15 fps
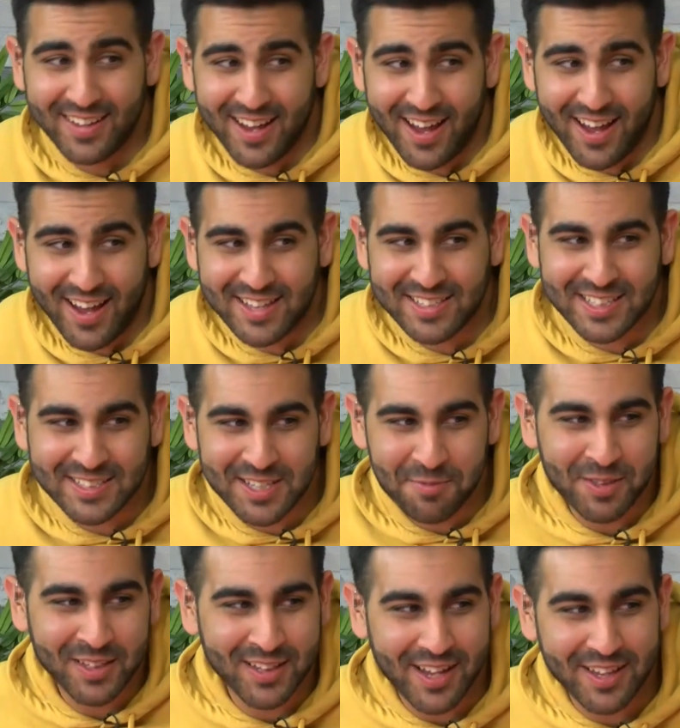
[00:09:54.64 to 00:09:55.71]
Yeah. Is it
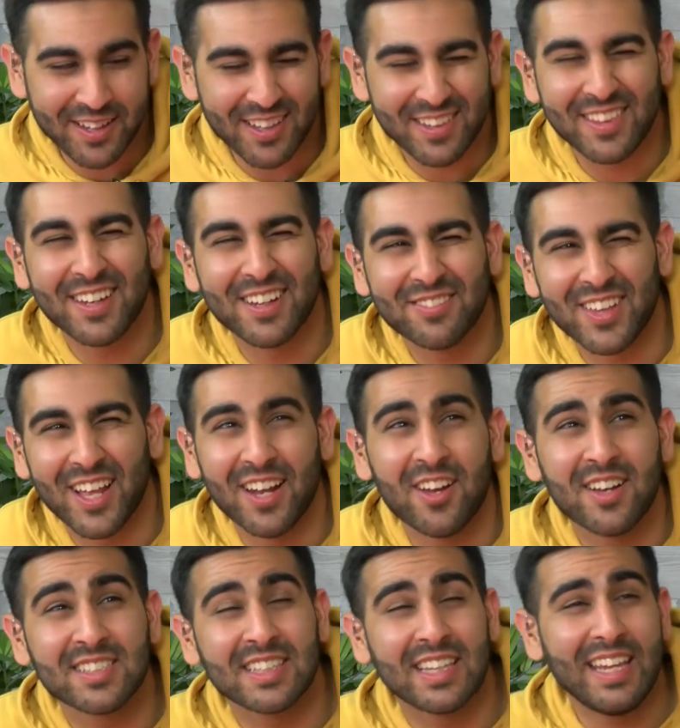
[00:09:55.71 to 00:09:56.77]
something that you can think of that
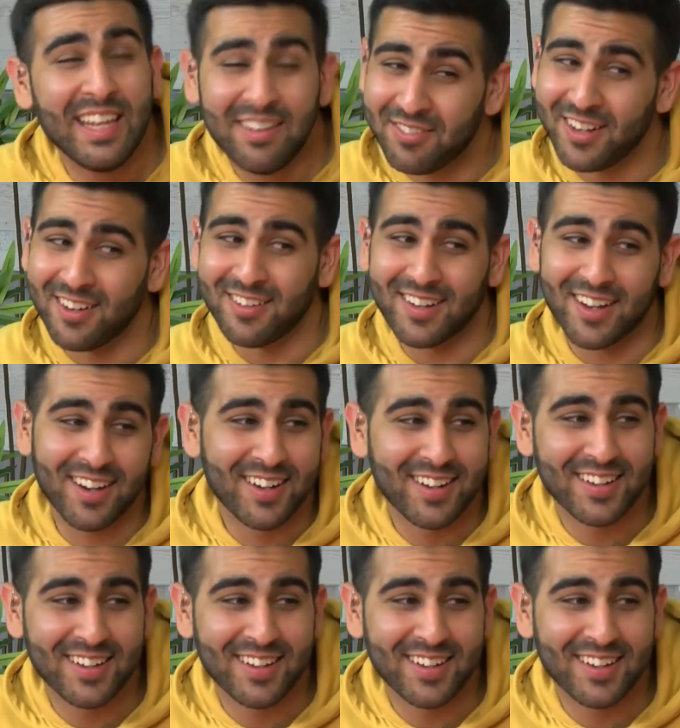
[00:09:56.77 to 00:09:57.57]
lasts even longer?